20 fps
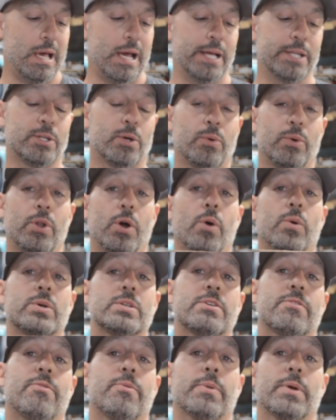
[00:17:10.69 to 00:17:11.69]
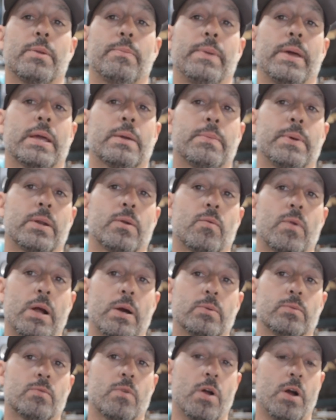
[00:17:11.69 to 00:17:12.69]
I don't know as if I'm going to make them out of
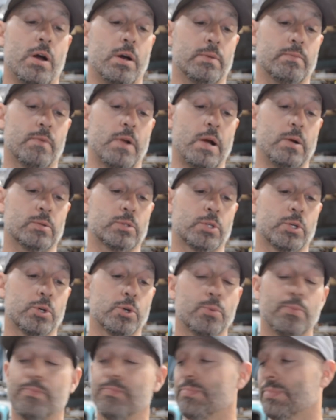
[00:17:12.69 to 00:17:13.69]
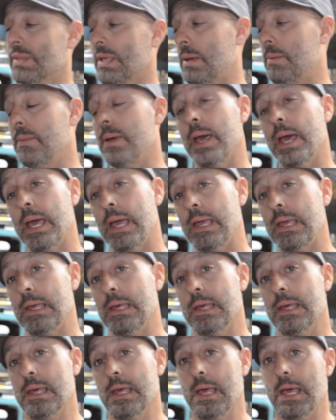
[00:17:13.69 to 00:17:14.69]
round rod, round tube. I may
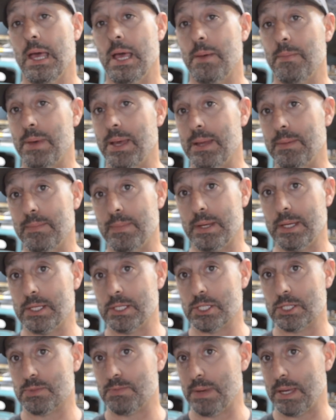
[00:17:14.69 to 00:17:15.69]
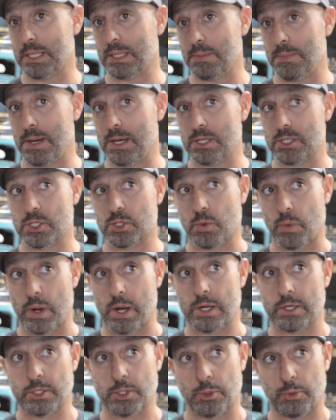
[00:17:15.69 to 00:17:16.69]
just make them out of
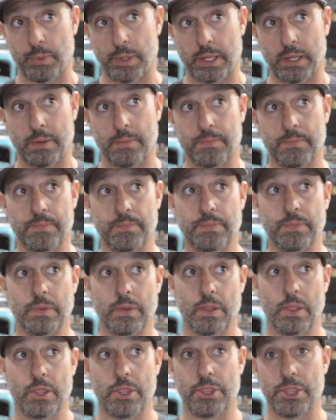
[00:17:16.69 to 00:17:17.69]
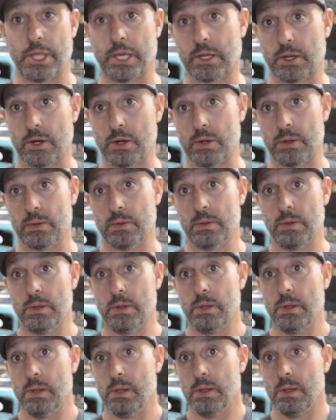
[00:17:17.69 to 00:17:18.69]
square tubing, thicker,
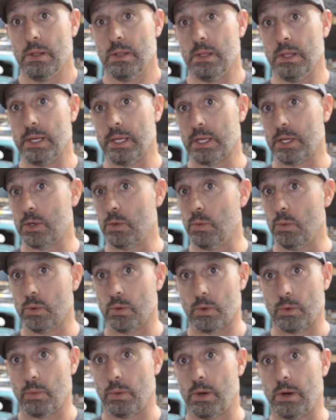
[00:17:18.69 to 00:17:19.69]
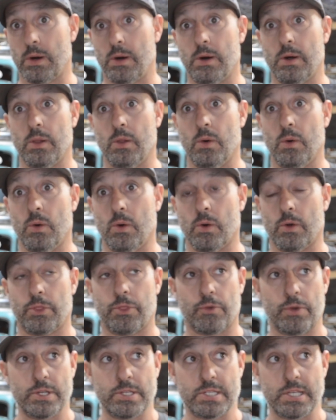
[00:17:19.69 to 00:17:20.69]
like 1/4 wall or
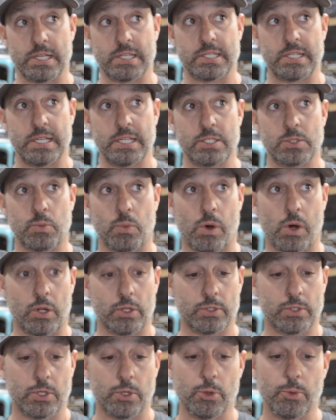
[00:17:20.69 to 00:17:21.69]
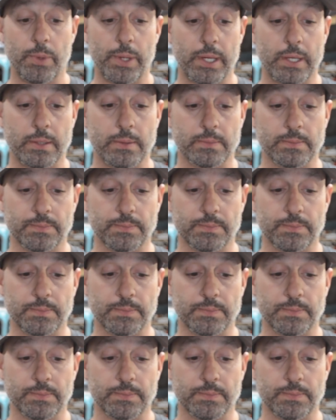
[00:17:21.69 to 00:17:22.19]
3/16 wall tubing.